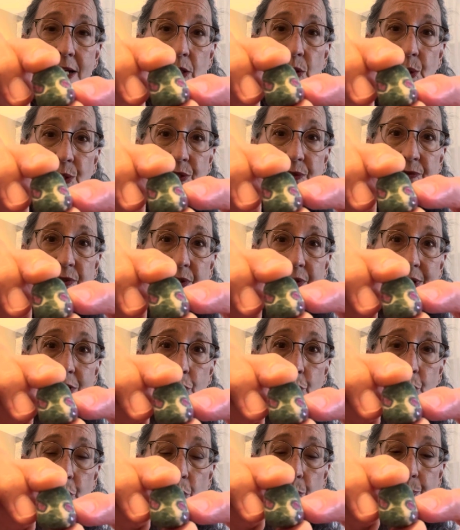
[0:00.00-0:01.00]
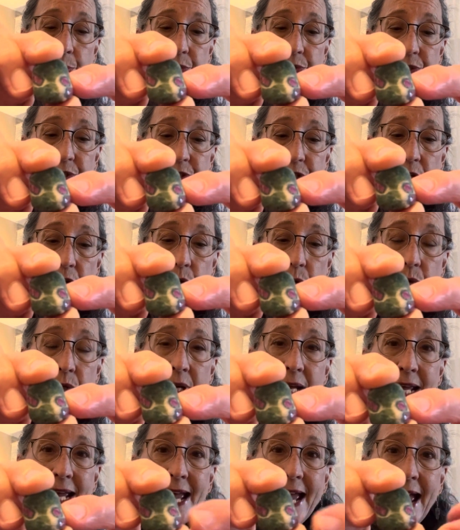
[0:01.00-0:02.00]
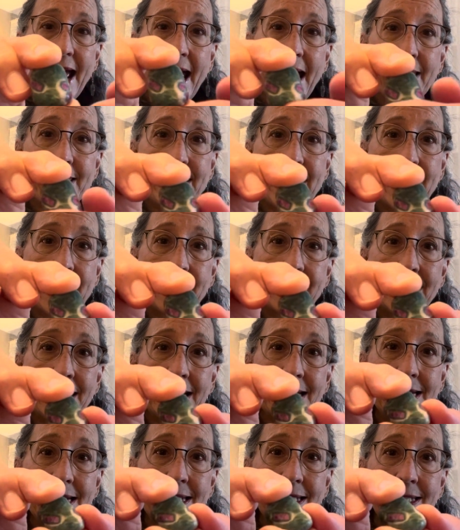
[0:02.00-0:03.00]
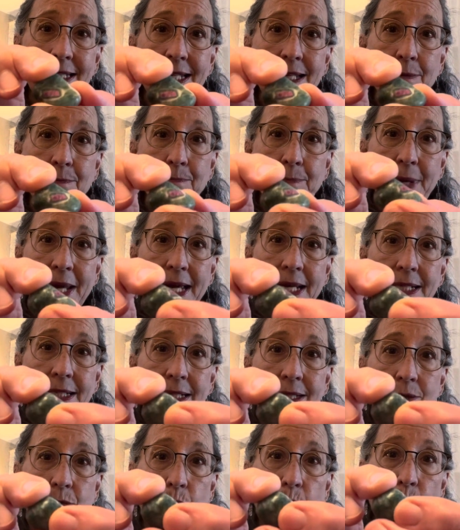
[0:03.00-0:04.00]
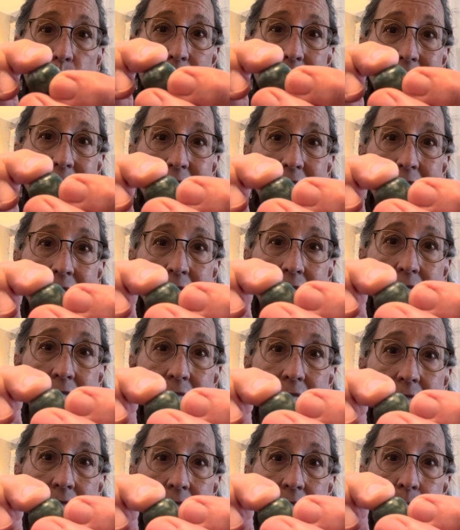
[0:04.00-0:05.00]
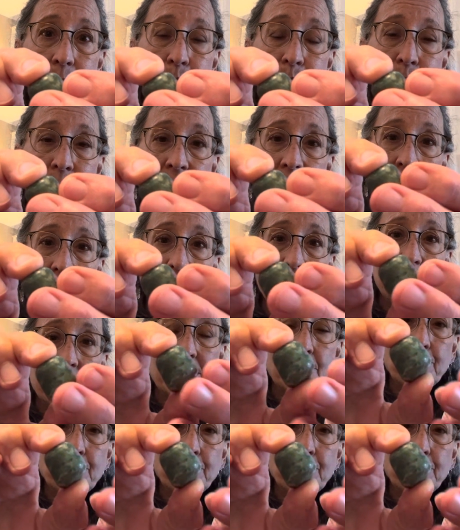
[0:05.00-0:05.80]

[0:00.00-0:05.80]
so it's a very durable stone. And then it is embedded within this